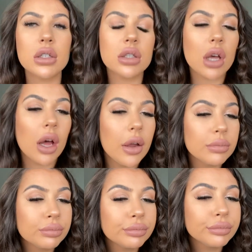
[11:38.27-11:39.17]

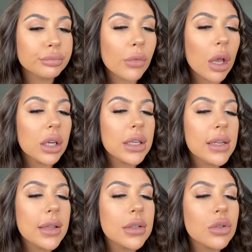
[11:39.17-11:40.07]
So I'm gonna
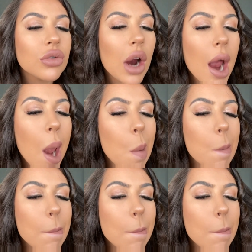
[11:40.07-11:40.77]
let this dry,